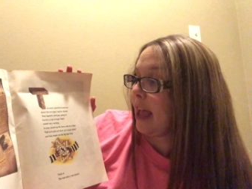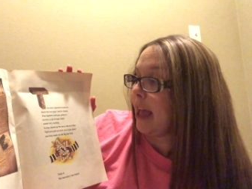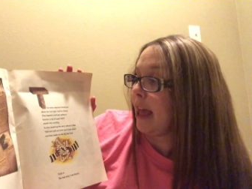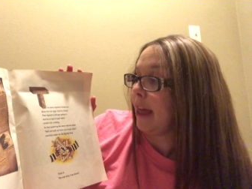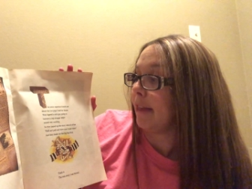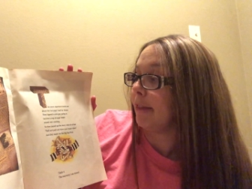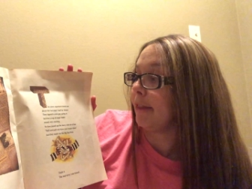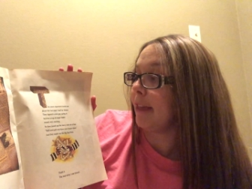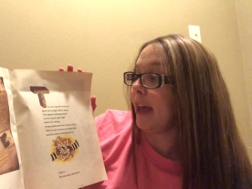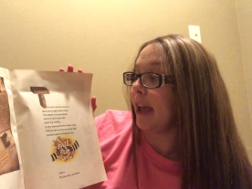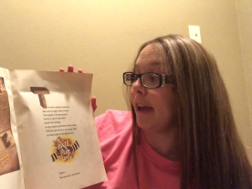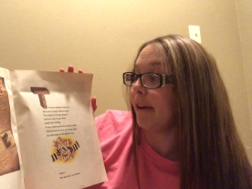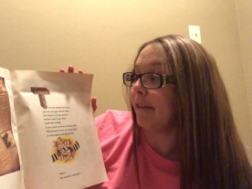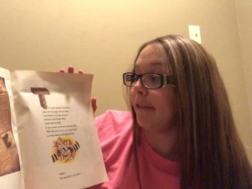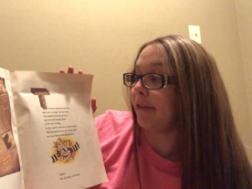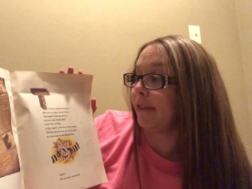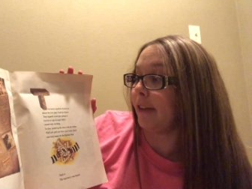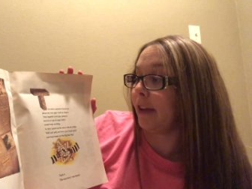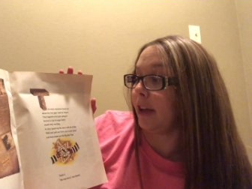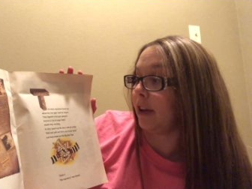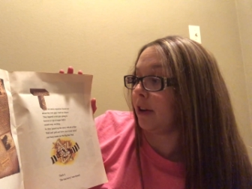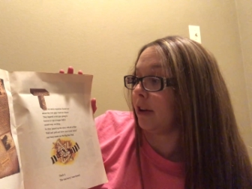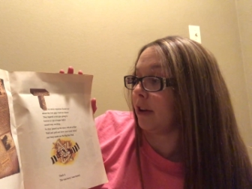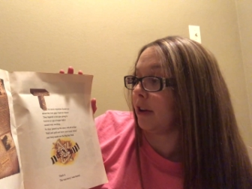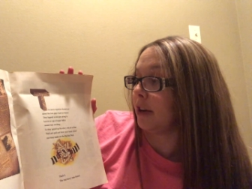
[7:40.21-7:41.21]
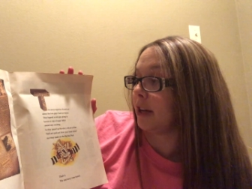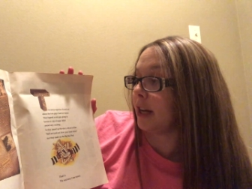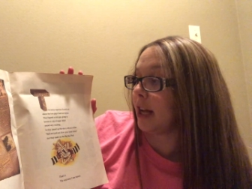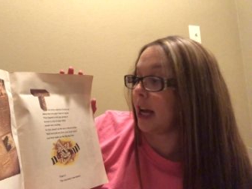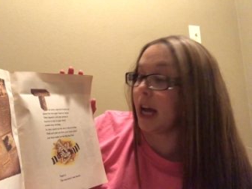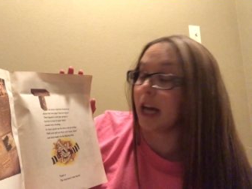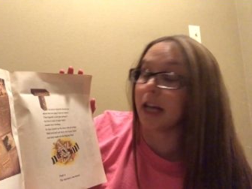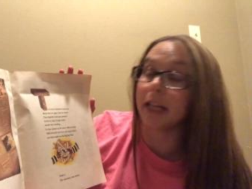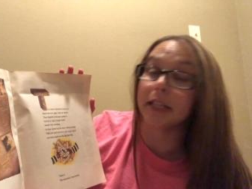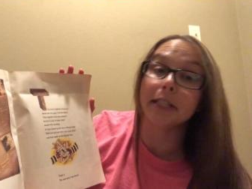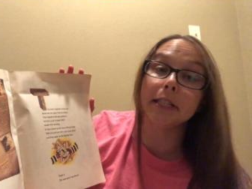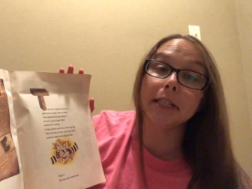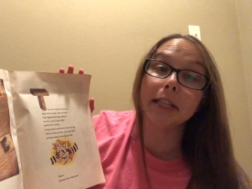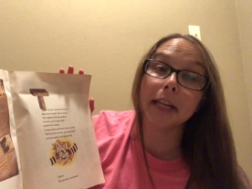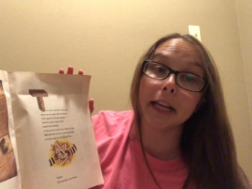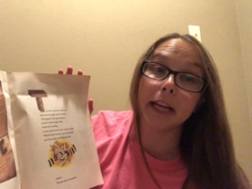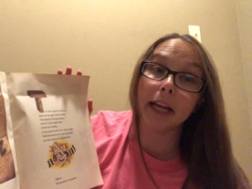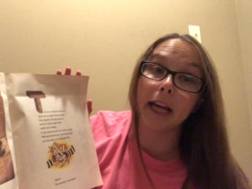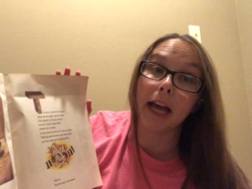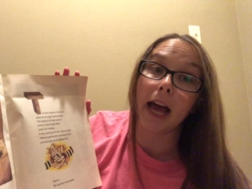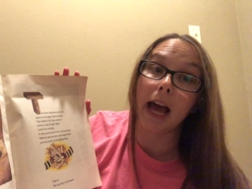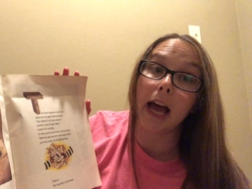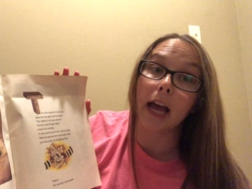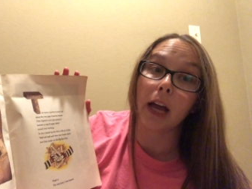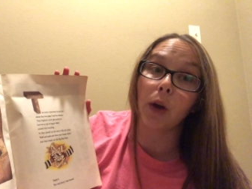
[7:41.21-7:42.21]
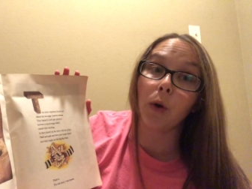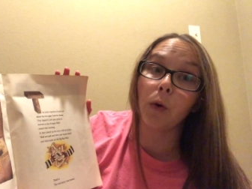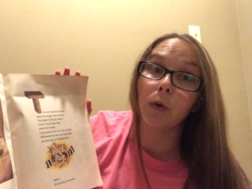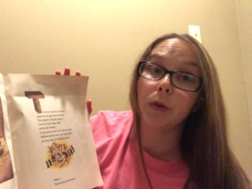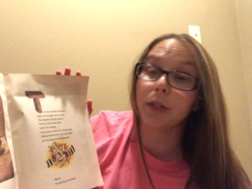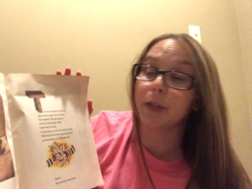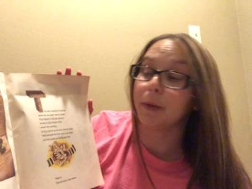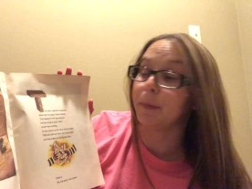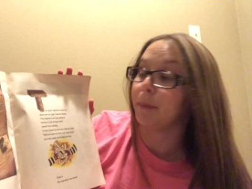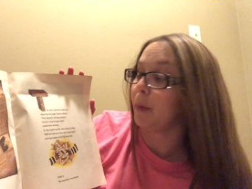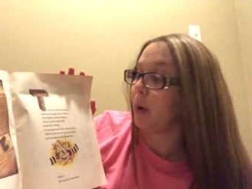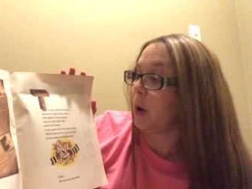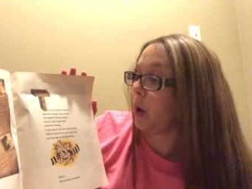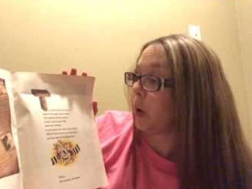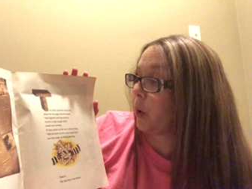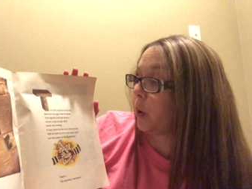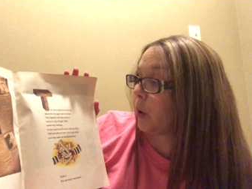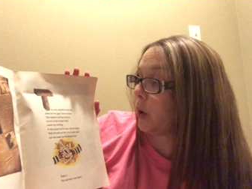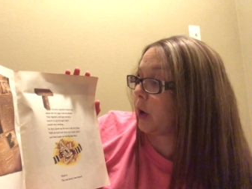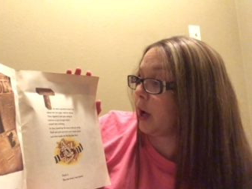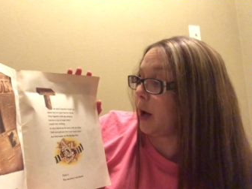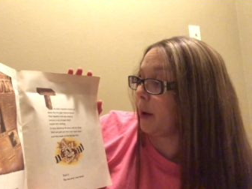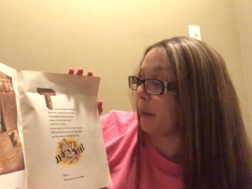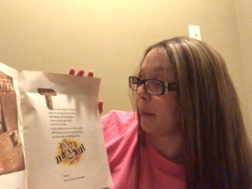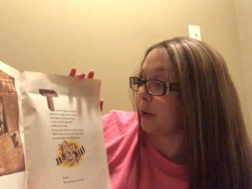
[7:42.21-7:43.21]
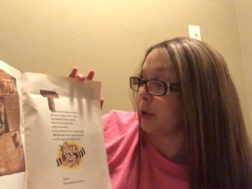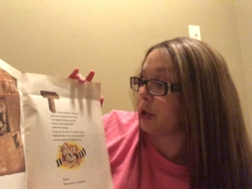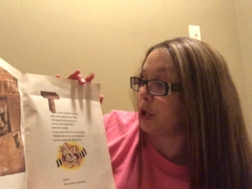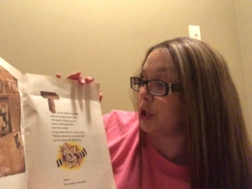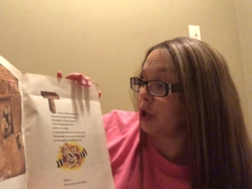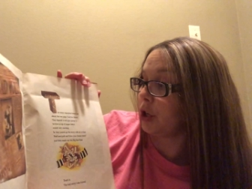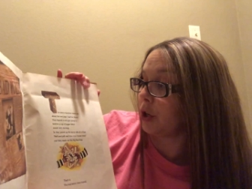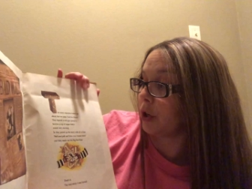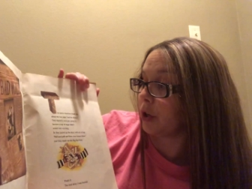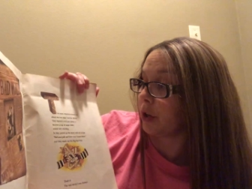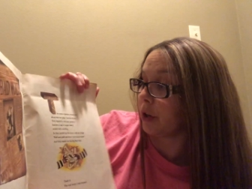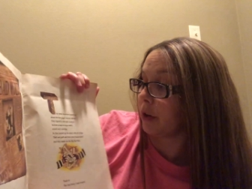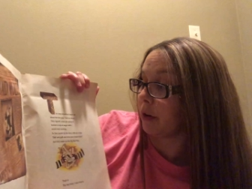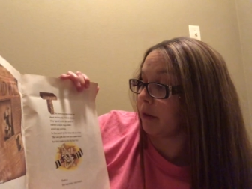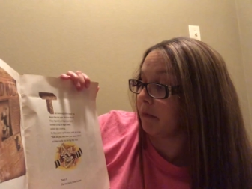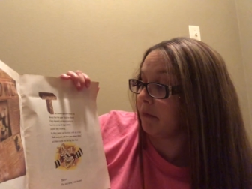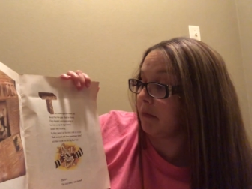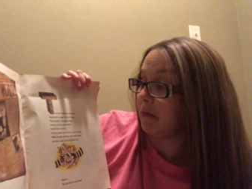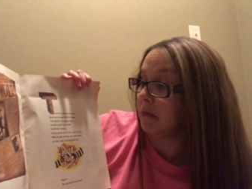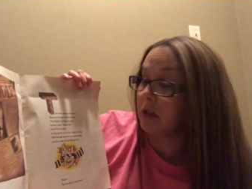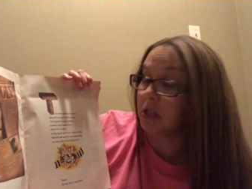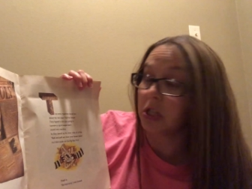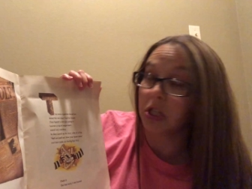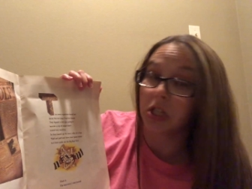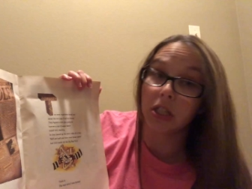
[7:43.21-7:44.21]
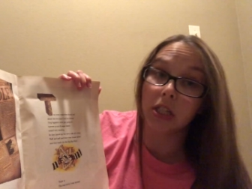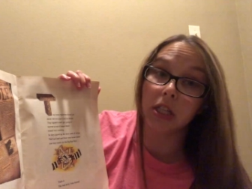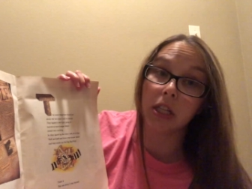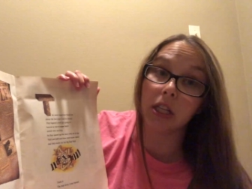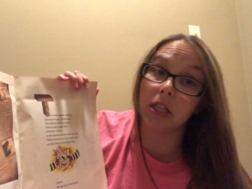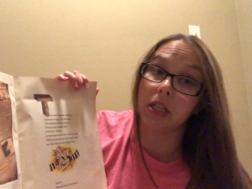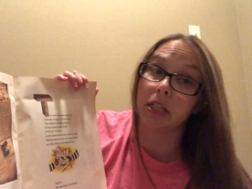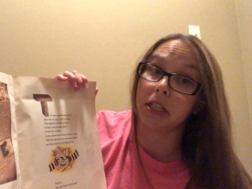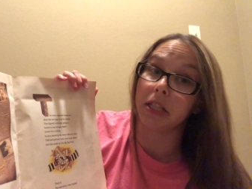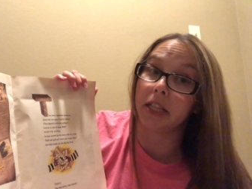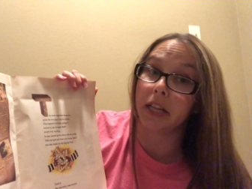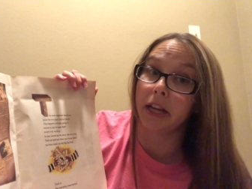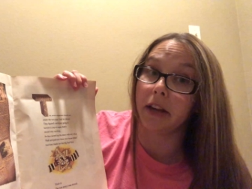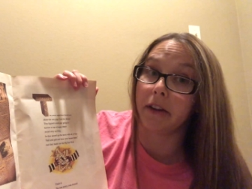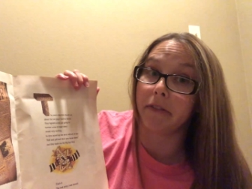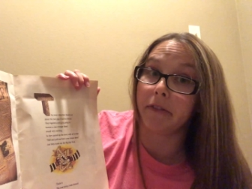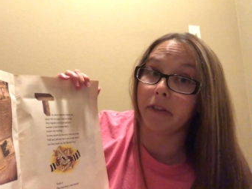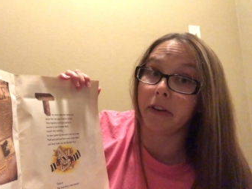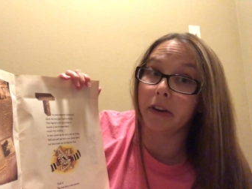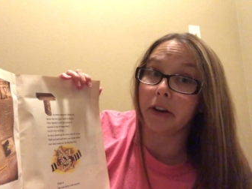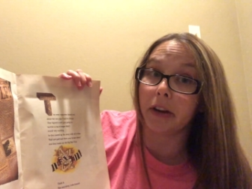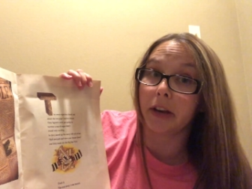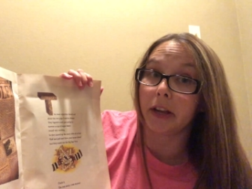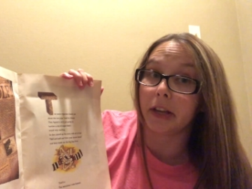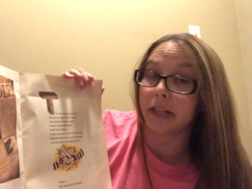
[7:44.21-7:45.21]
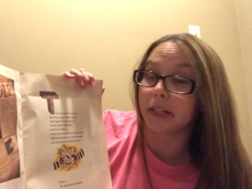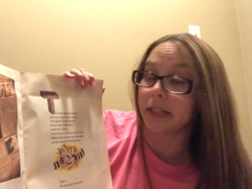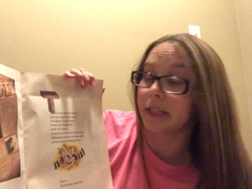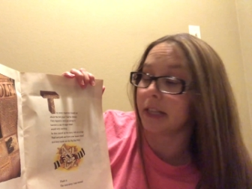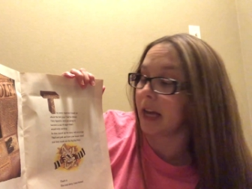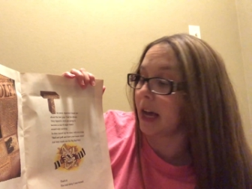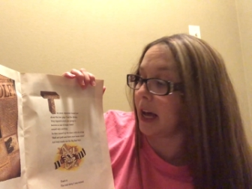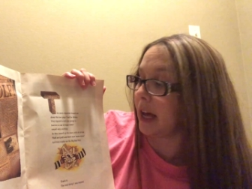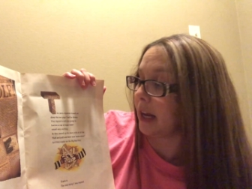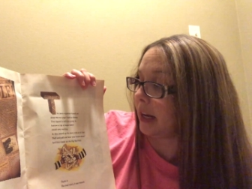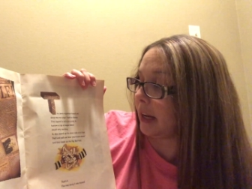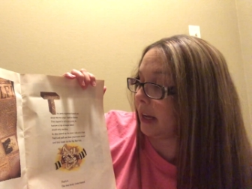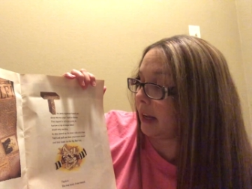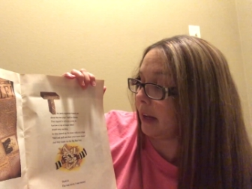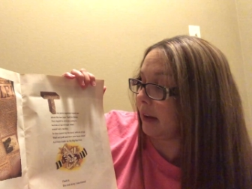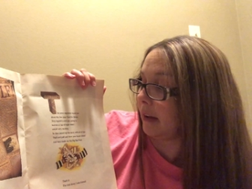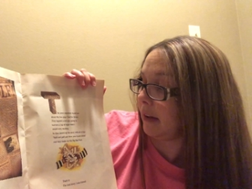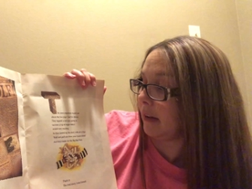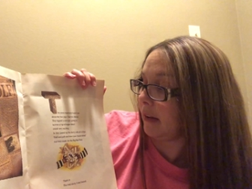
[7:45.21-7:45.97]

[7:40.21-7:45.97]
They figured a sick guy going to borrow a cup of sugar didn't sound very exciting.